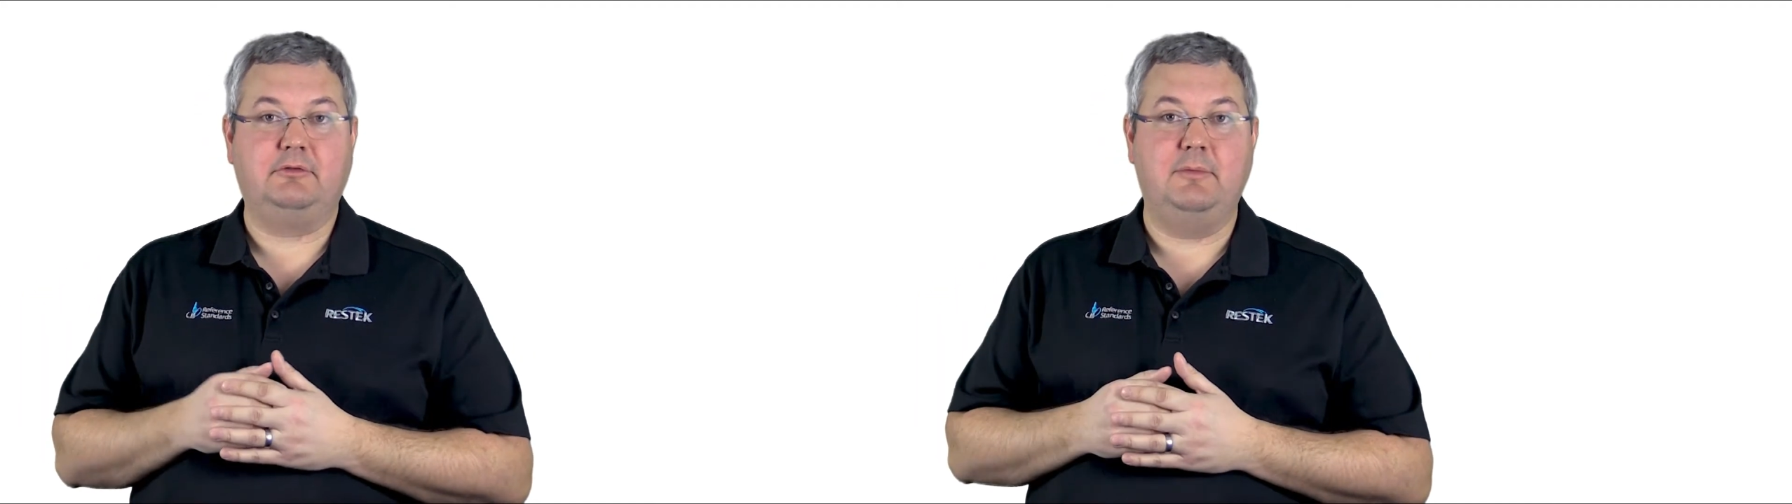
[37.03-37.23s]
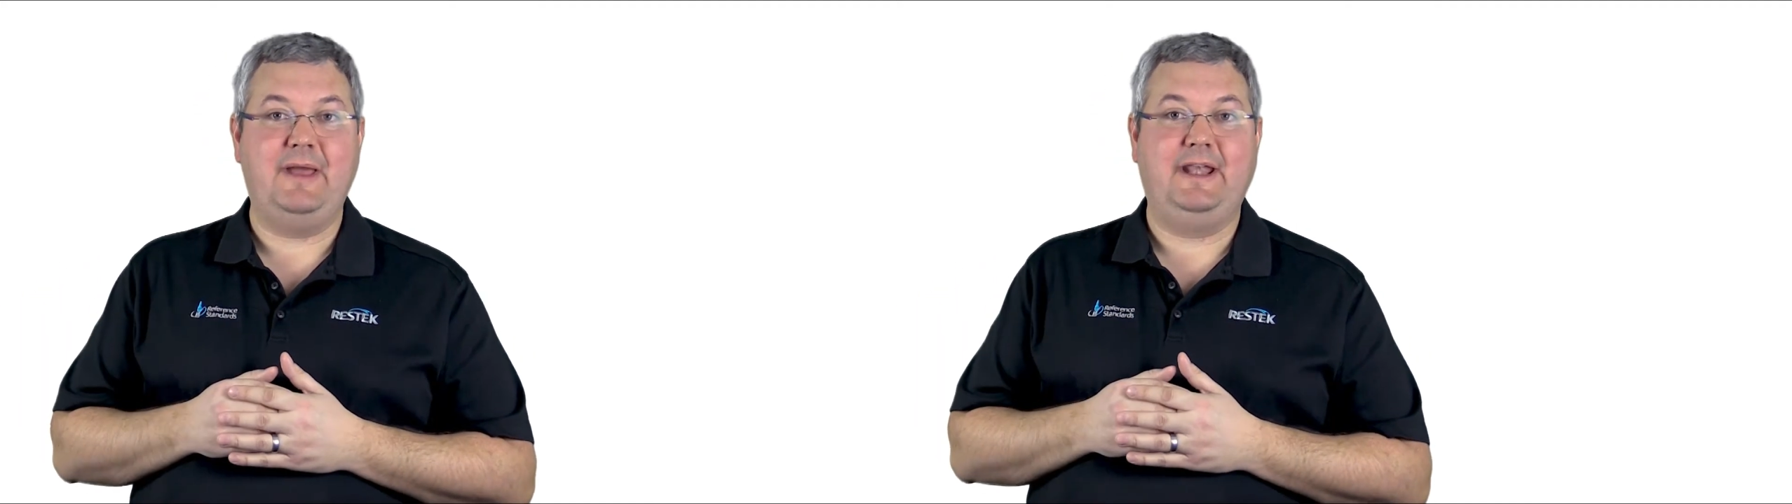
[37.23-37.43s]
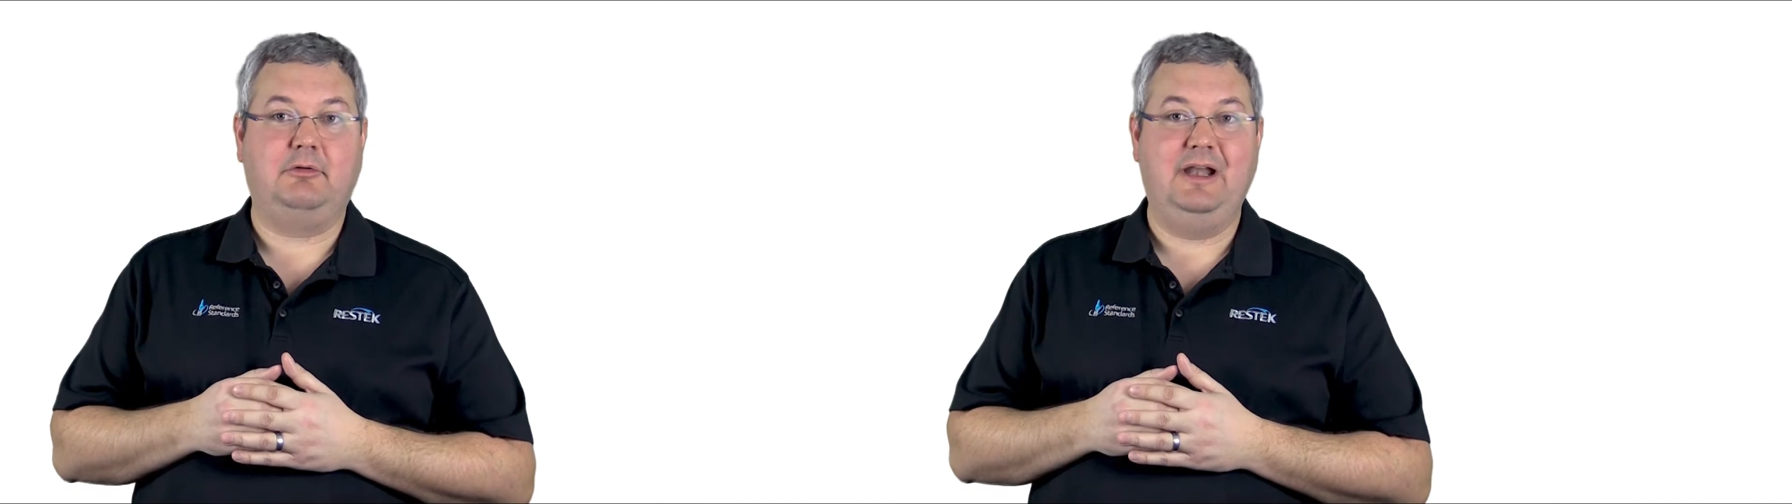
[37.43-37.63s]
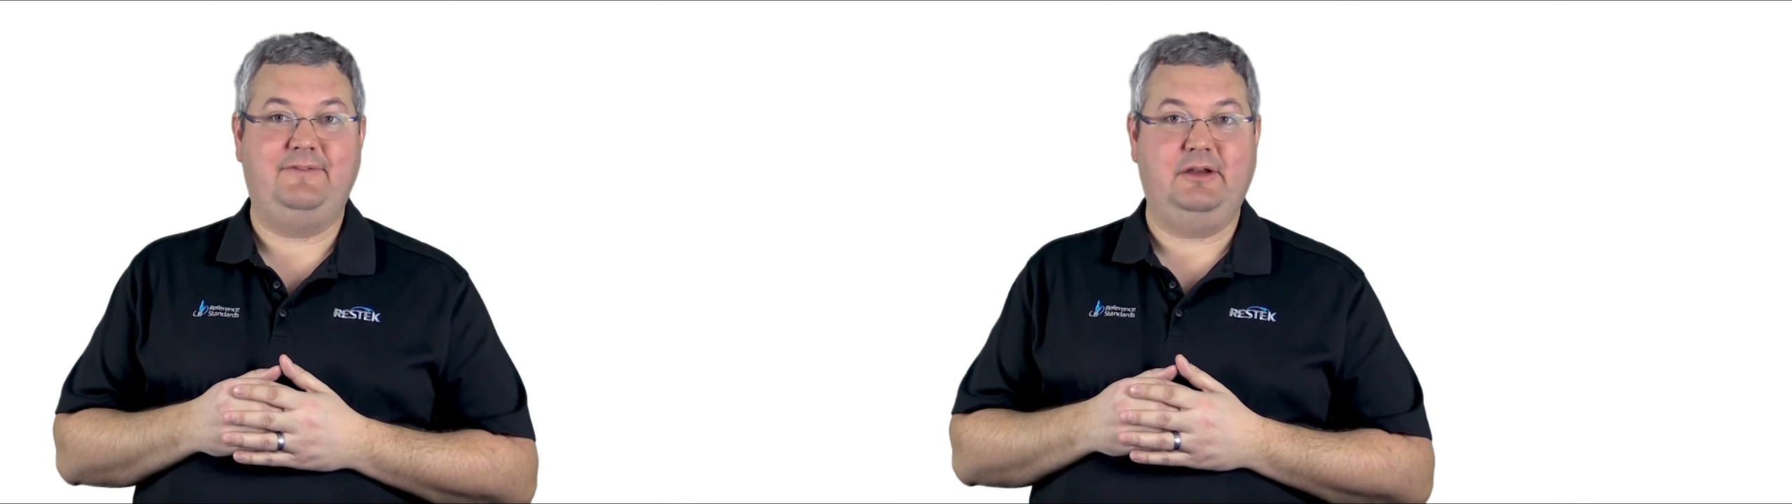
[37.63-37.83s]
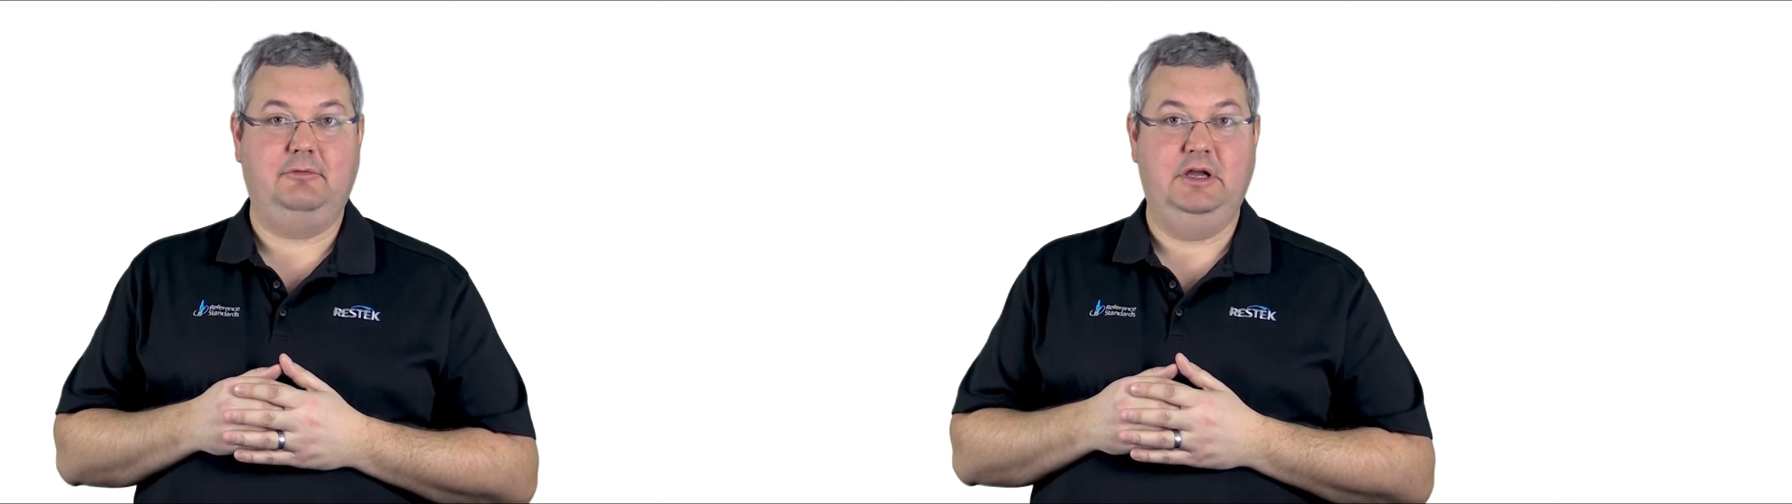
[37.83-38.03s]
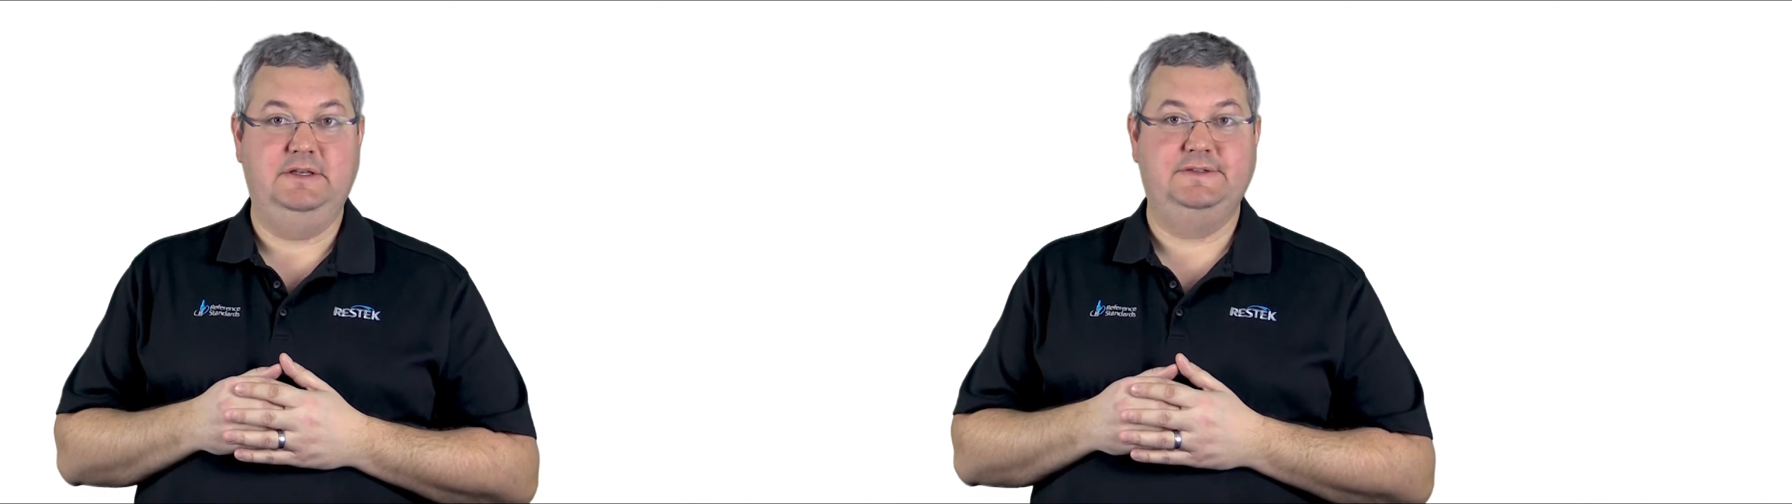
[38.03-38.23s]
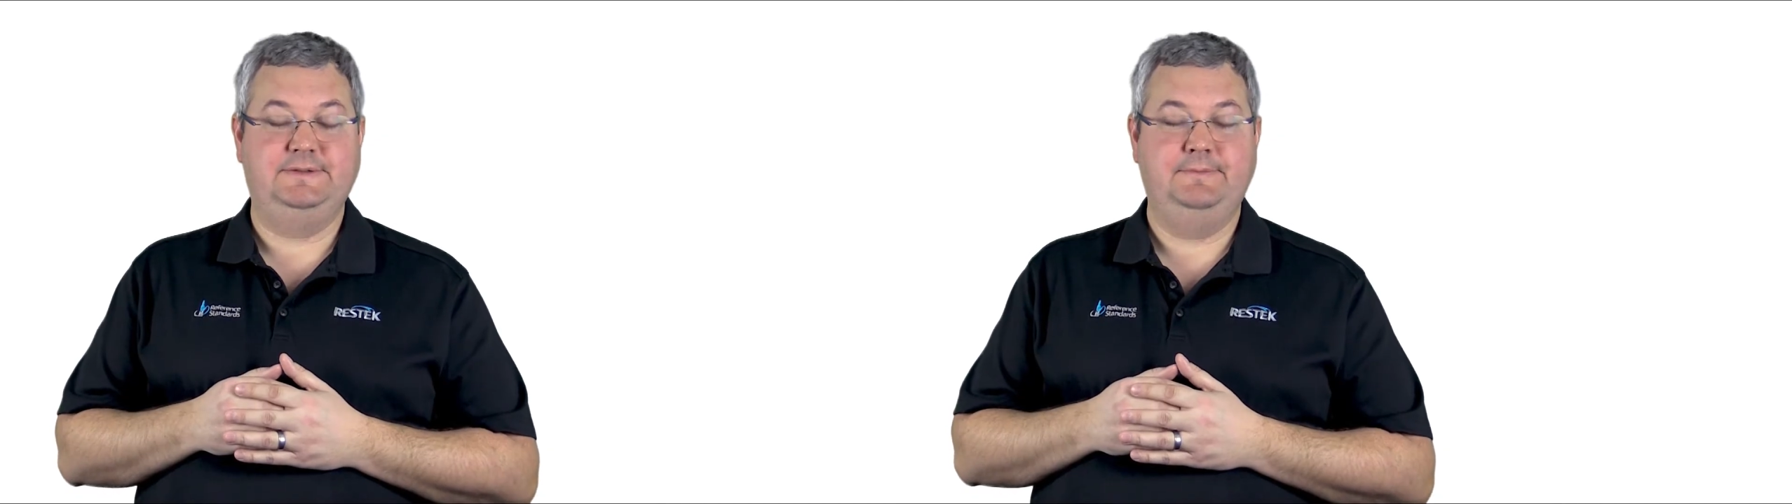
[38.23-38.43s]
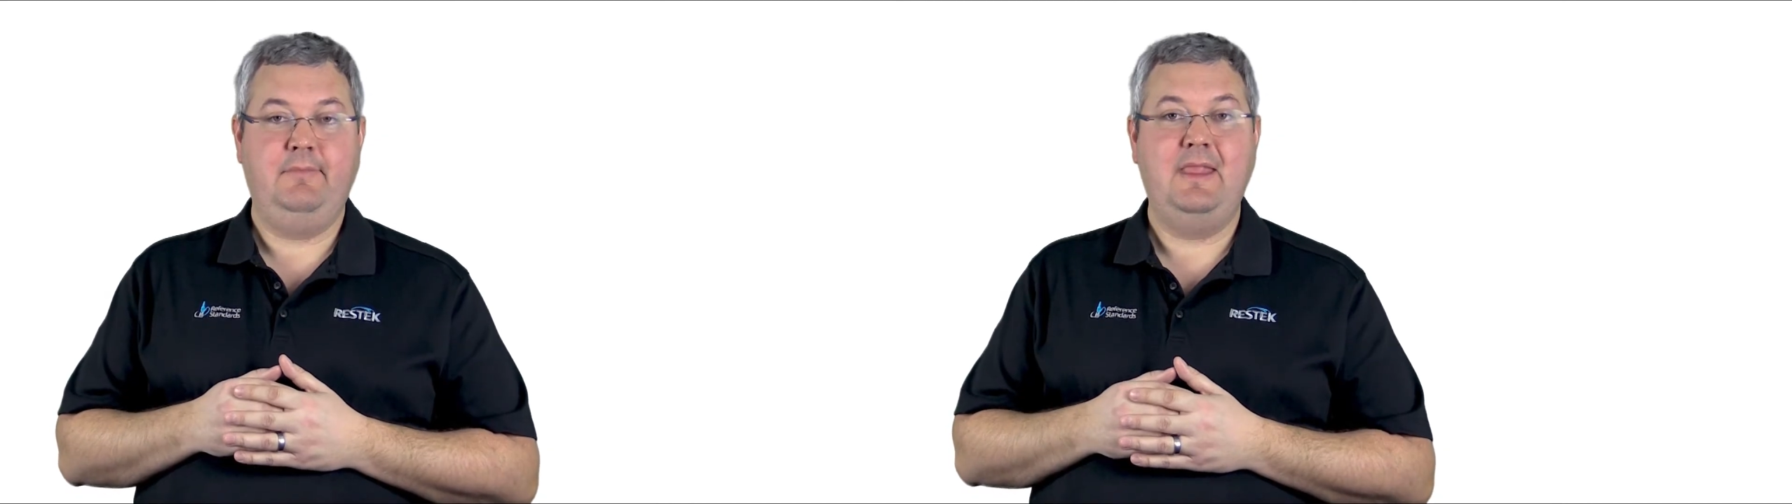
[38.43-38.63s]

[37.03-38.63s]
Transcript: chromatographic runs.